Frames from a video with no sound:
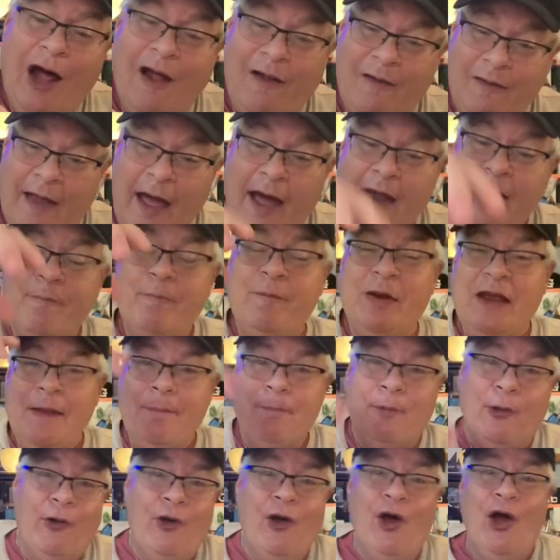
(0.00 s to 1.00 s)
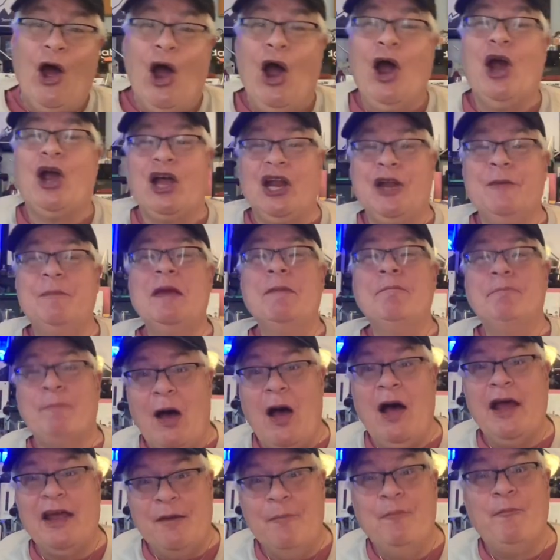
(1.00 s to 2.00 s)
a lot of people are going to be
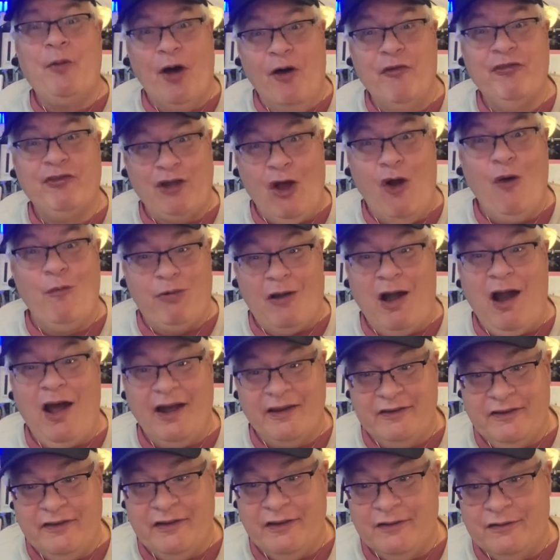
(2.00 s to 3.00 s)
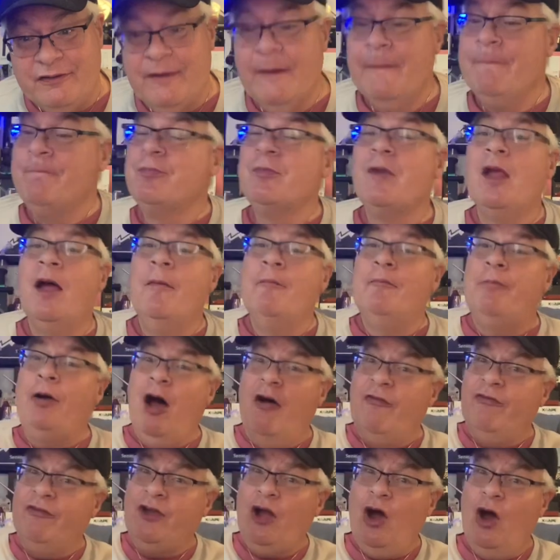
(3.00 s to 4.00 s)
buying Puffco proxies.
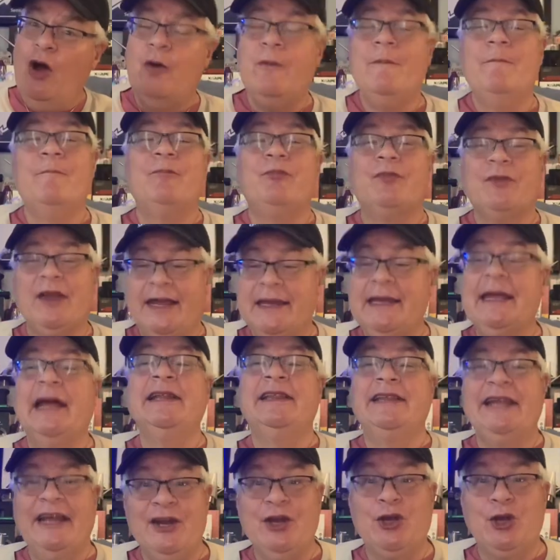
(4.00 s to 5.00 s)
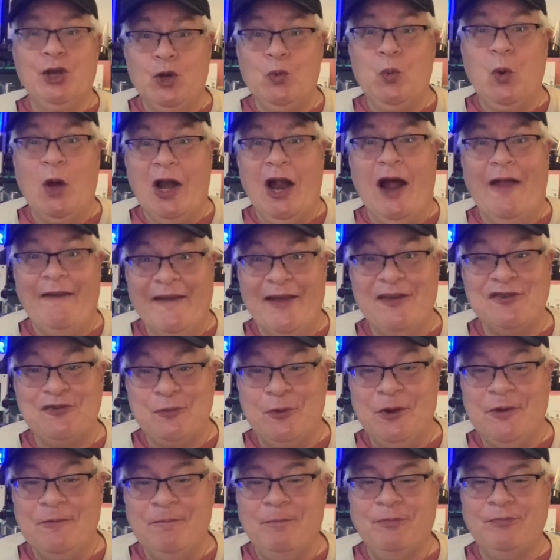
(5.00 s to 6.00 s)
Puffco you did a good one on this
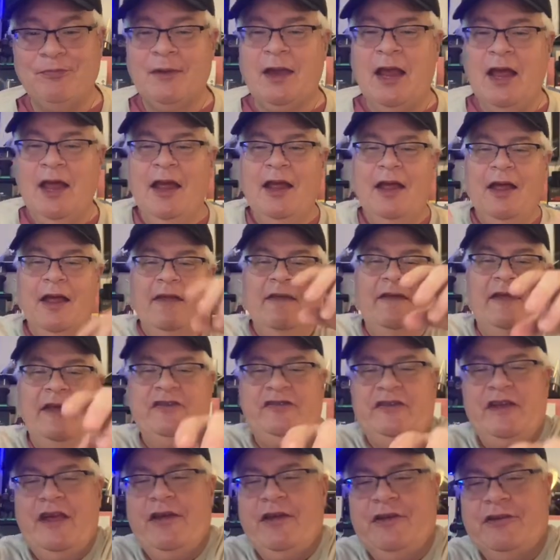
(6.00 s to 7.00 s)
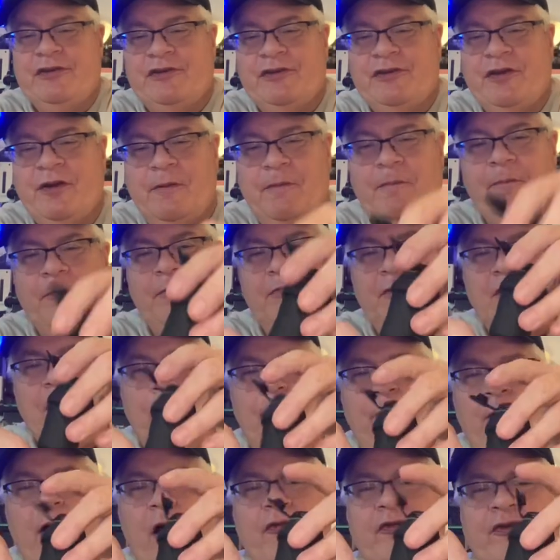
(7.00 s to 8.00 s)
one. This is the
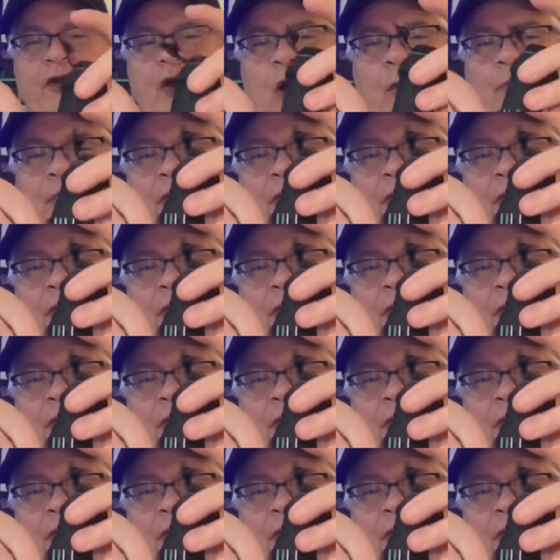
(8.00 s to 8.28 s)
Puffco